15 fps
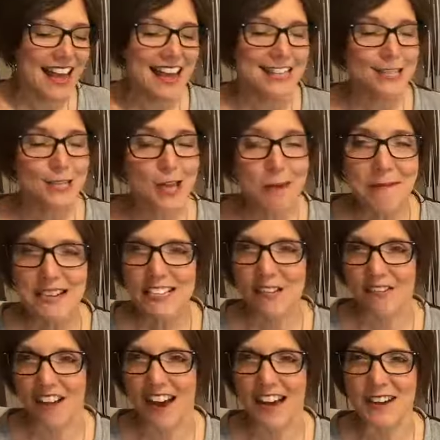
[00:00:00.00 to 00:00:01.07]
It's so much
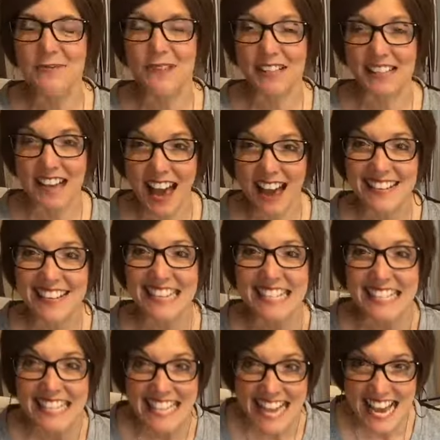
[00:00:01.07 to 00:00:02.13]
fun when you have to
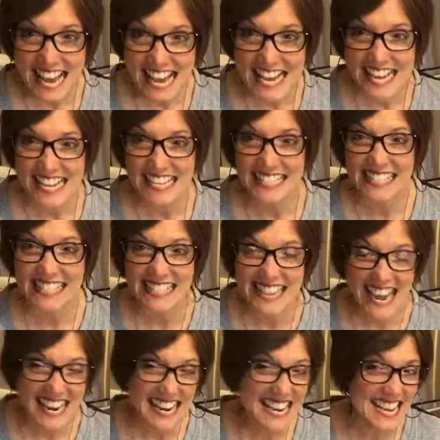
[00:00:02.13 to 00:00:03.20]
dig and
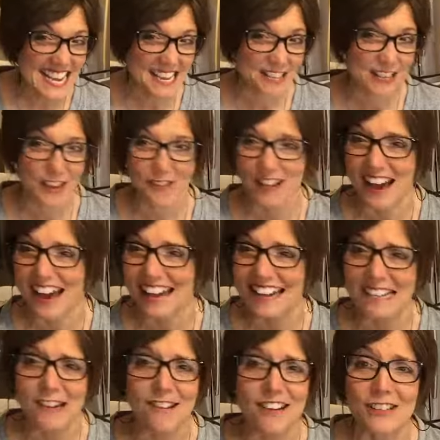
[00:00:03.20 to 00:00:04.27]
study and go, God, I
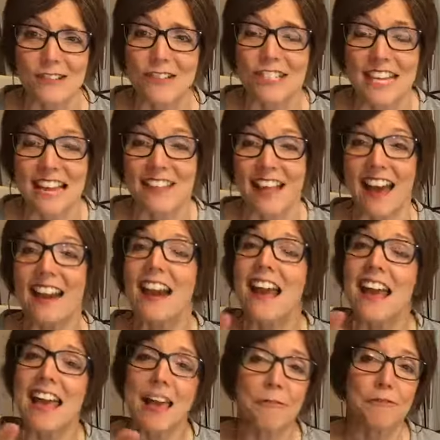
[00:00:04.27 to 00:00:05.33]
don't understand that.
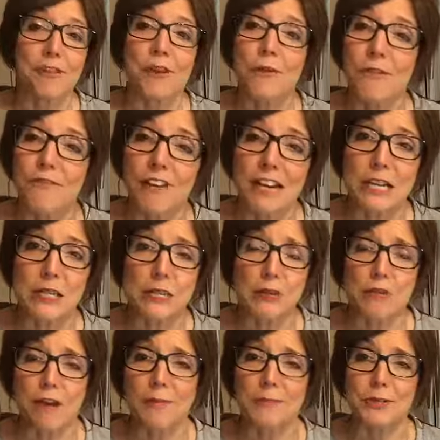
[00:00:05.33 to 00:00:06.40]
If you are reading
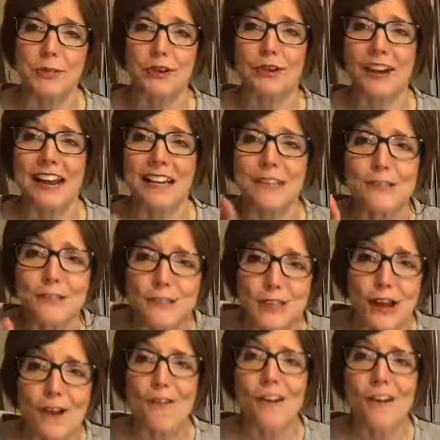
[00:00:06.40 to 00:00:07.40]
scripture and you don't